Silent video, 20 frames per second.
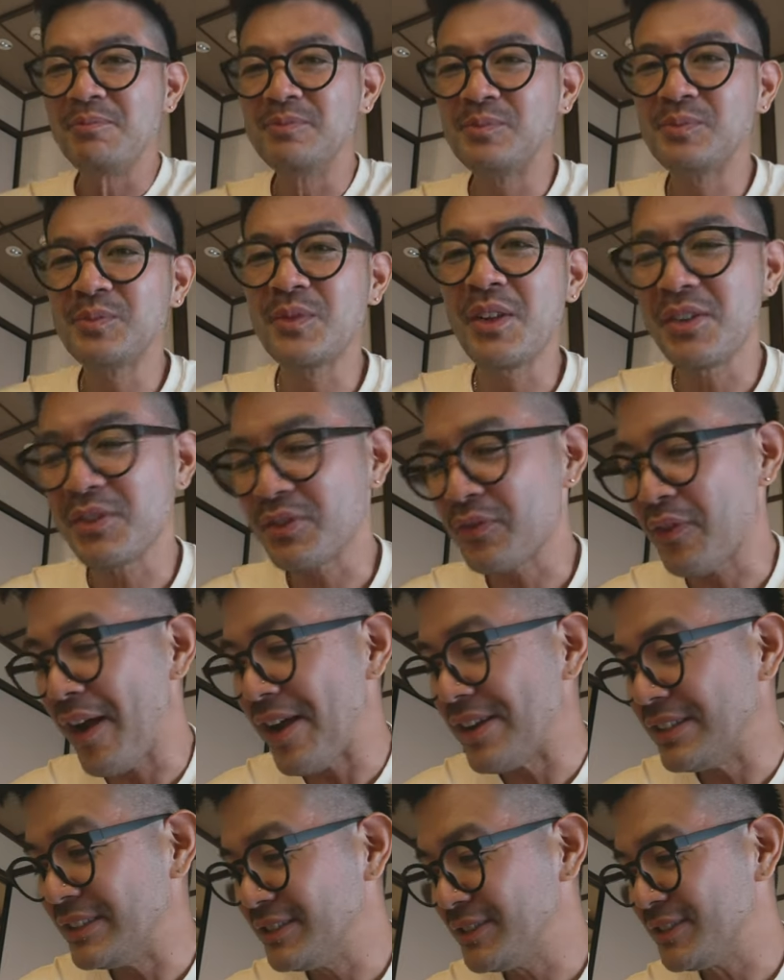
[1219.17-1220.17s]
to. That's
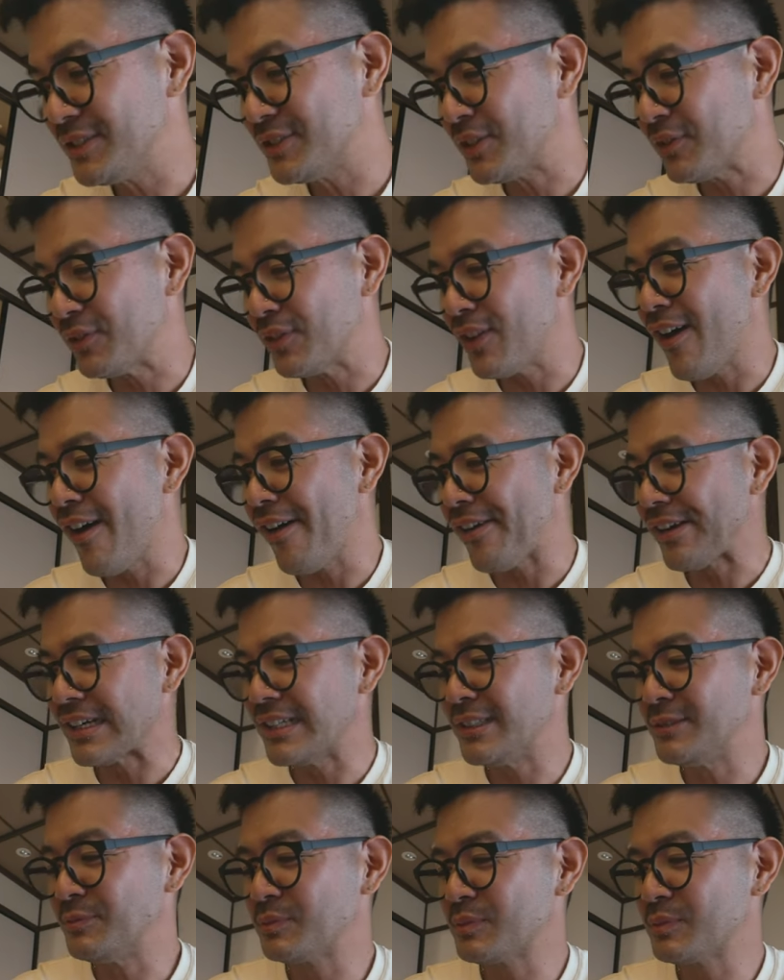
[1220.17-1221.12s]
fine. It's just a vlog.